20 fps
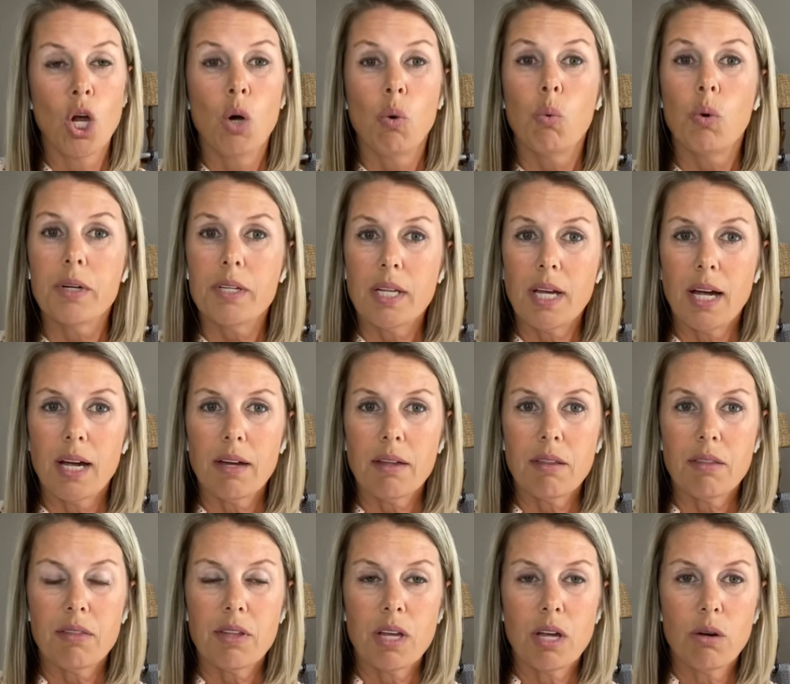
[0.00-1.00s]
Well, yeah,
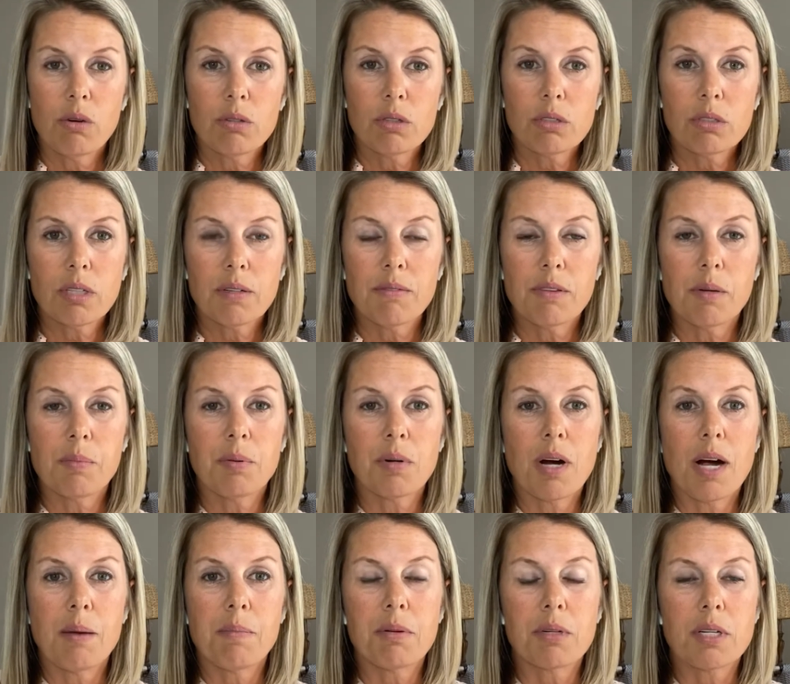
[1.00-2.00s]
the owner of the
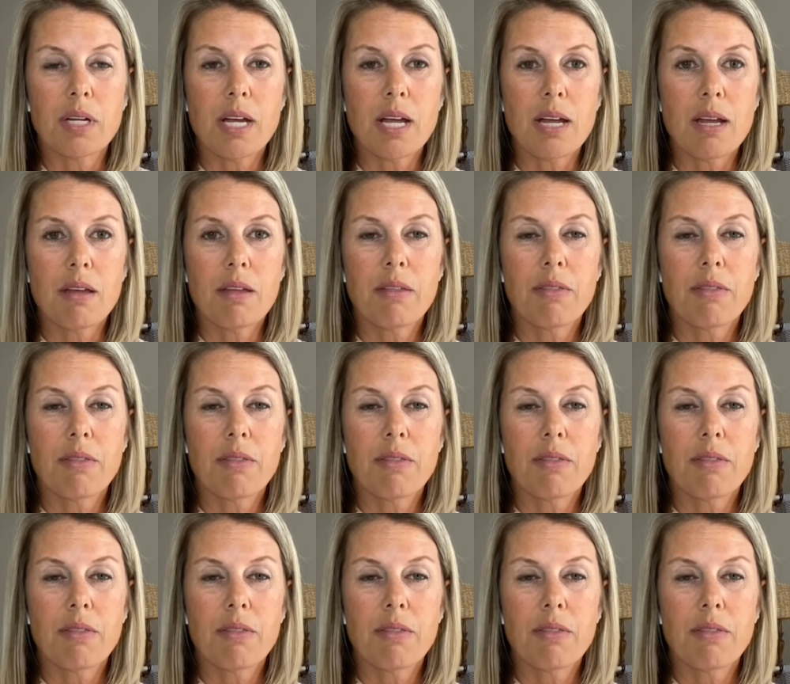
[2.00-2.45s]
property,